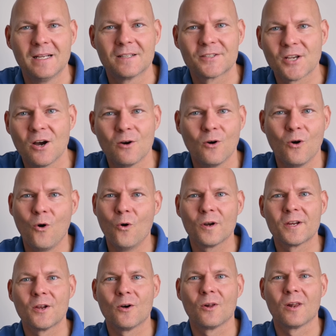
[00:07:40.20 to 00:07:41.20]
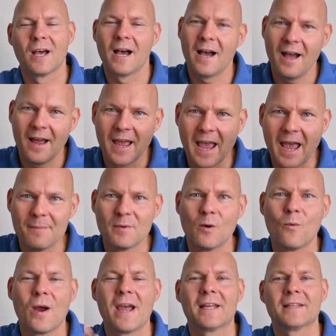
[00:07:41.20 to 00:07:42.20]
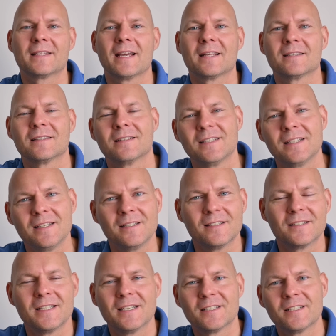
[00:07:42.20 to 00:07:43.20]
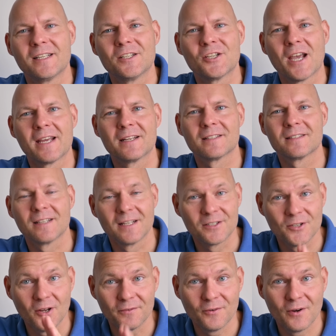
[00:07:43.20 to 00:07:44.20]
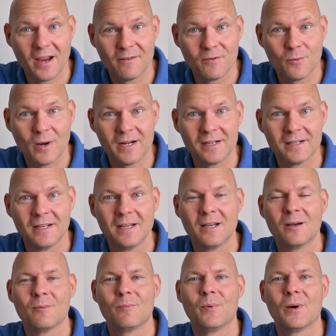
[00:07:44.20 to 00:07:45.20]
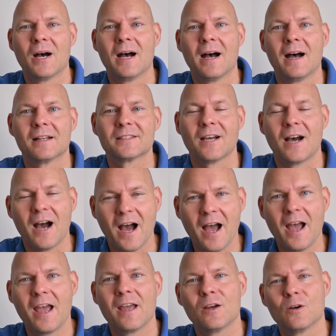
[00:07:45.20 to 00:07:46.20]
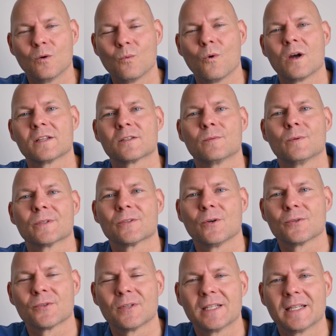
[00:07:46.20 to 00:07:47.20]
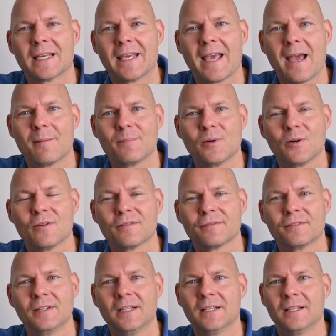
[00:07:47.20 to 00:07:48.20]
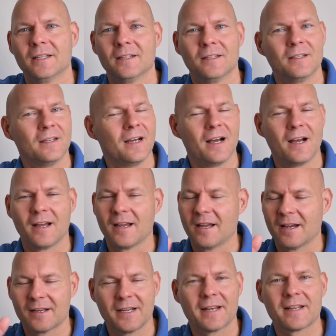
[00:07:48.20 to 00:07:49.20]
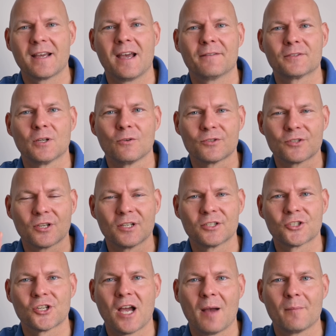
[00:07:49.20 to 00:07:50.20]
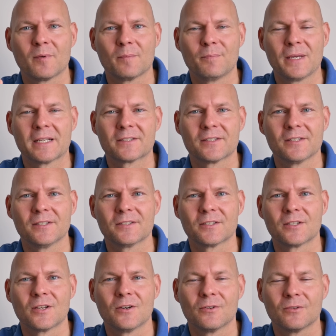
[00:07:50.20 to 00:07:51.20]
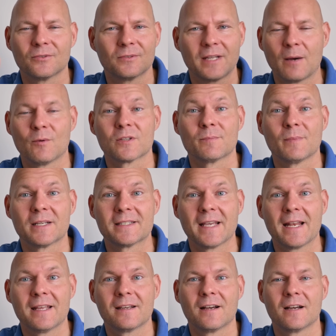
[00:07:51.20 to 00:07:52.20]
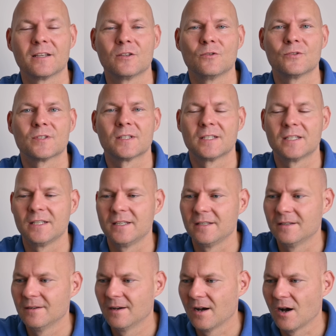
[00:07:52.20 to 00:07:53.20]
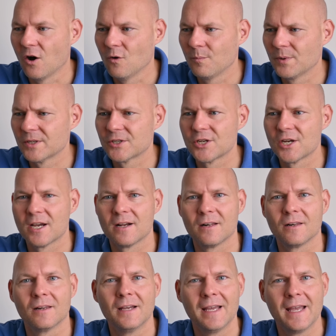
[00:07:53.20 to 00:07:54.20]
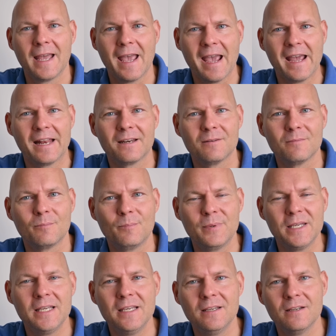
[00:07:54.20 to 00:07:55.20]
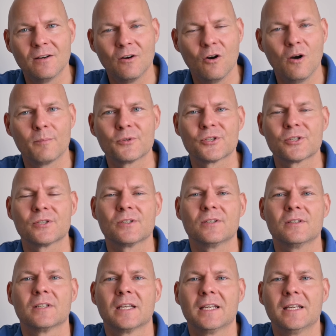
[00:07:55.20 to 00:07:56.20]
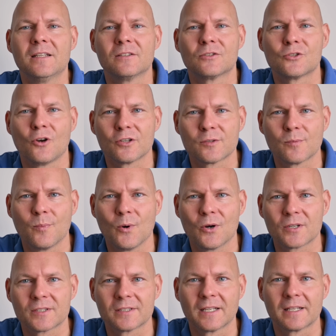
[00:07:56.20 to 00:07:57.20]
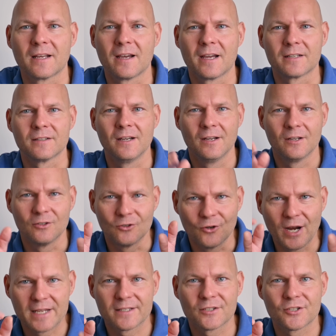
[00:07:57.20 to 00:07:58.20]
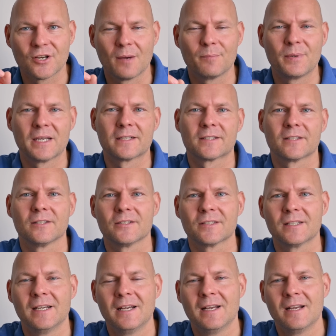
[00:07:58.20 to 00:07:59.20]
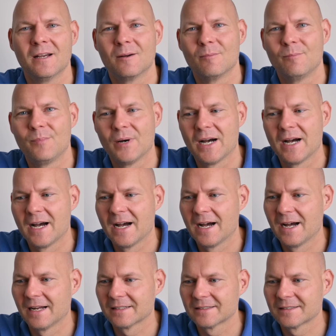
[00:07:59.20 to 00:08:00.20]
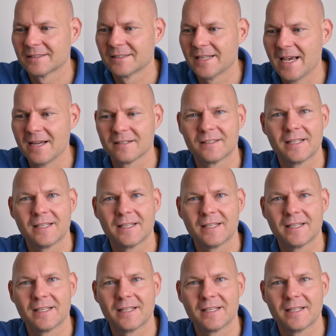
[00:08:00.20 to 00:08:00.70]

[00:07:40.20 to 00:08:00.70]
So all in all, I am aware that the CRT shaders, it's not for everyone, but I once was also in the camp of I gotta have those sharp pixels, you know, that was my setting. I used the OpenGL NB option in DOSBox and I had razor sharp pixels. But yeah,